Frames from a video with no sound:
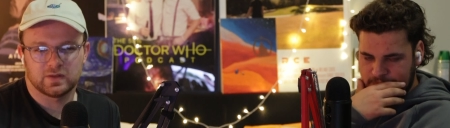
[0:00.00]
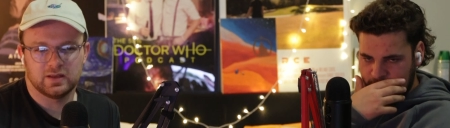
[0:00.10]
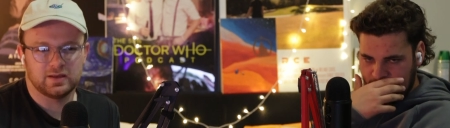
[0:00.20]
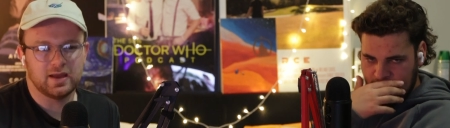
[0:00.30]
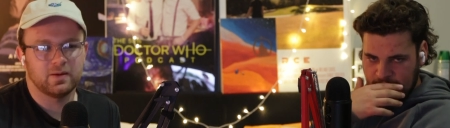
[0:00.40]

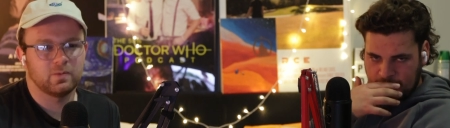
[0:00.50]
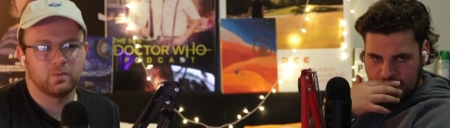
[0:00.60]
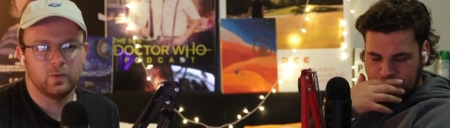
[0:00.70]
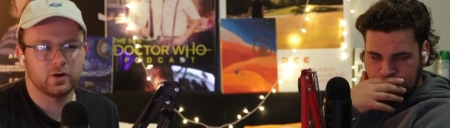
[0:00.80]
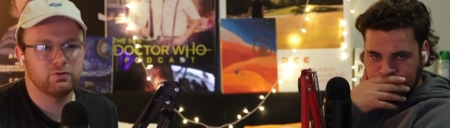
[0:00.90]
Speaker 1: Yeah,
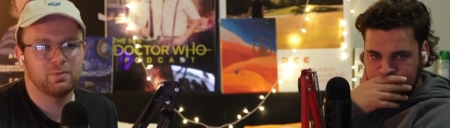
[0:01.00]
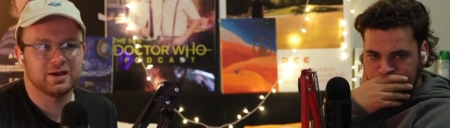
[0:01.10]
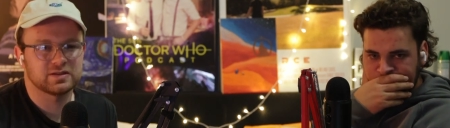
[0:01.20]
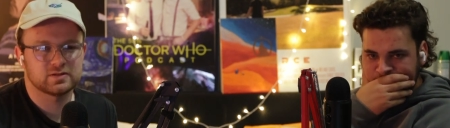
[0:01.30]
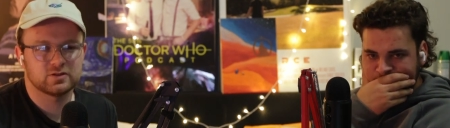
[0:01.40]
one of the
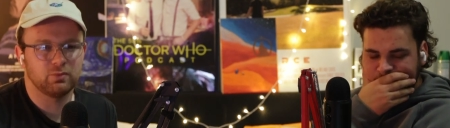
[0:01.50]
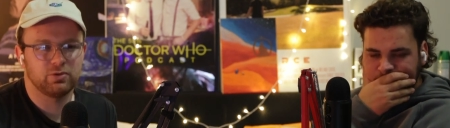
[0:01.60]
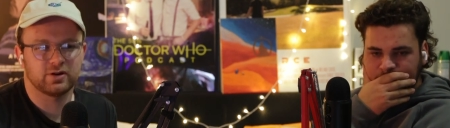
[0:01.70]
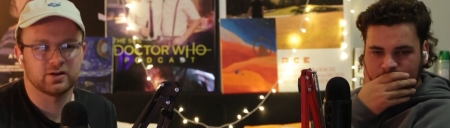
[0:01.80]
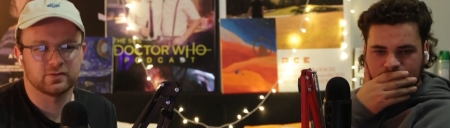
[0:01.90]
best.
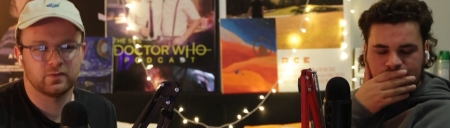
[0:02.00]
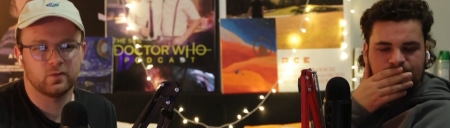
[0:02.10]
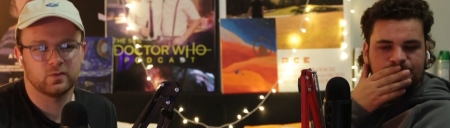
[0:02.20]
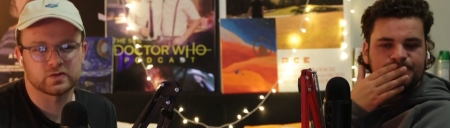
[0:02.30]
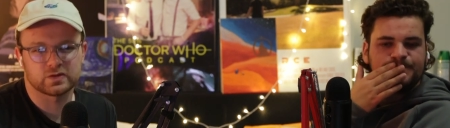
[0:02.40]
Top three,
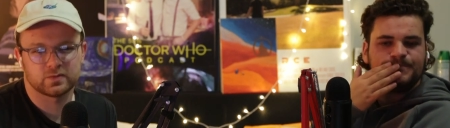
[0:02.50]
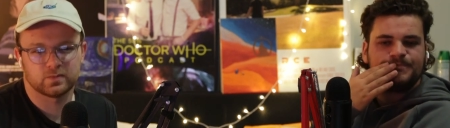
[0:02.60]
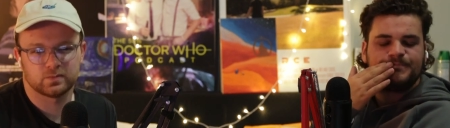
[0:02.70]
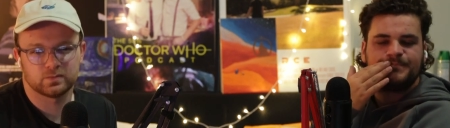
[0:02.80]
of course.